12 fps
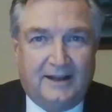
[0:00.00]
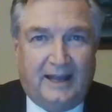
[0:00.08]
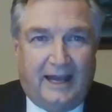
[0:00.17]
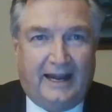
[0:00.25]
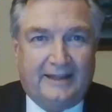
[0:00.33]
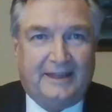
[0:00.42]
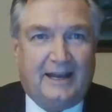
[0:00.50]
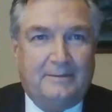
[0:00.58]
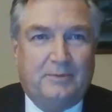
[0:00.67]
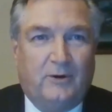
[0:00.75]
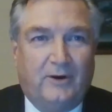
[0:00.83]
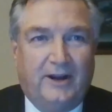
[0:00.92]
And at
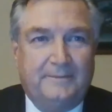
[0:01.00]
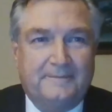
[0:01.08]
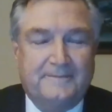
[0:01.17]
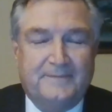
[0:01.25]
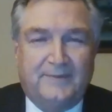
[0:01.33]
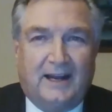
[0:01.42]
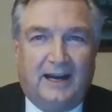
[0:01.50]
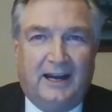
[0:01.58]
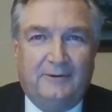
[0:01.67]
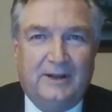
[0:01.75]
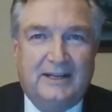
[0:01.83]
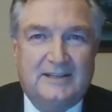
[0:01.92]
that point,
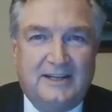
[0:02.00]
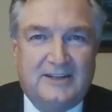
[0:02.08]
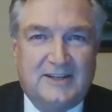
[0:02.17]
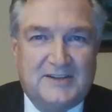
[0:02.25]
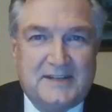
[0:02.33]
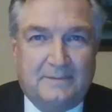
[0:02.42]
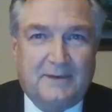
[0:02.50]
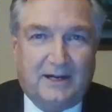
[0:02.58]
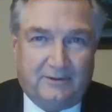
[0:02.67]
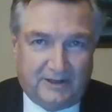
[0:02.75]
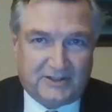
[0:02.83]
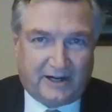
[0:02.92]
I went into
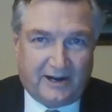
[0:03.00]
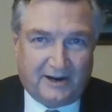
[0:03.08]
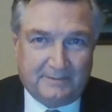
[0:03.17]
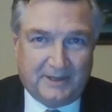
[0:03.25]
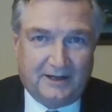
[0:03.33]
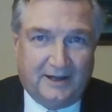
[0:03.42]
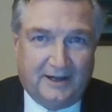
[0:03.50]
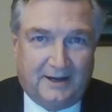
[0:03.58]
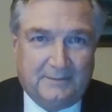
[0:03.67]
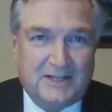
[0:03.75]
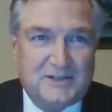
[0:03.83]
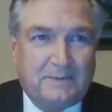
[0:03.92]
semi-retirement. Uh,
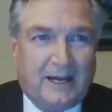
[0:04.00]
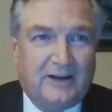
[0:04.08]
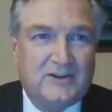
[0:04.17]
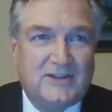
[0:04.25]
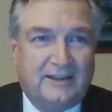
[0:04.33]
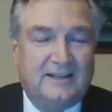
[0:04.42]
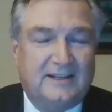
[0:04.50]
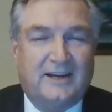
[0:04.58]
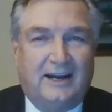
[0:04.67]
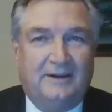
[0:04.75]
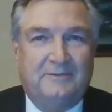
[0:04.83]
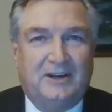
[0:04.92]
my spouse at the
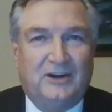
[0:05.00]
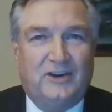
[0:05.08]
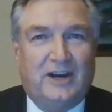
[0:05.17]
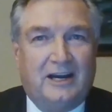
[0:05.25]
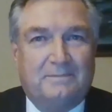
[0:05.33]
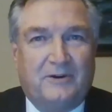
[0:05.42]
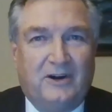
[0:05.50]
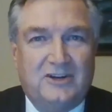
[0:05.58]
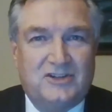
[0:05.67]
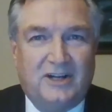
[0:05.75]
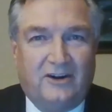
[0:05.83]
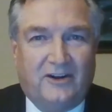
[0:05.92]
time did not
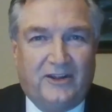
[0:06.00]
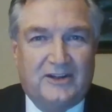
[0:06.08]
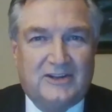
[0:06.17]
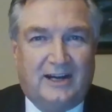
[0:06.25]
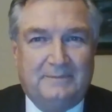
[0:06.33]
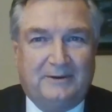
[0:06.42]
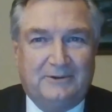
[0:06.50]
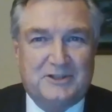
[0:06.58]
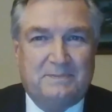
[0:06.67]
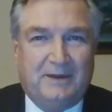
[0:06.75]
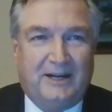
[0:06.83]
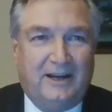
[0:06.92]
appreciate all the time I
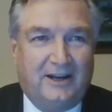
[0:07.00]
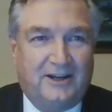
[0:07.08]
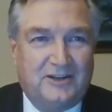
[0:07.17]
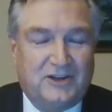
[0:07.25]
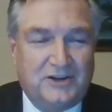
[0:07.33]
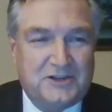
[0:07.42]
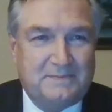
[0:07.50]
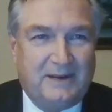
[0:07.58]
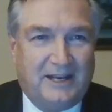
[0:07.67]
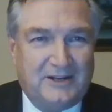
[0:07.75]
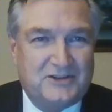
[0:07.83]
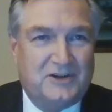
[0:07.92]
was spending on
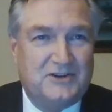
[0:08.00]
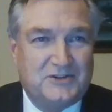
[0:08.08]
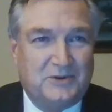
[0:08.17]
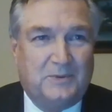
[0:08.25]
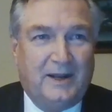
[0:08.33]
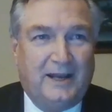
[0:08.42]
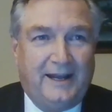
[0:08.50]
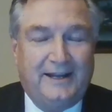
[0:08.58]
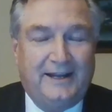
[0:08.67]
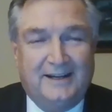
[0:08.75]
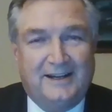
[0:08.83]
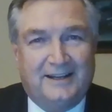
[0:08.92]
Toastmasters away.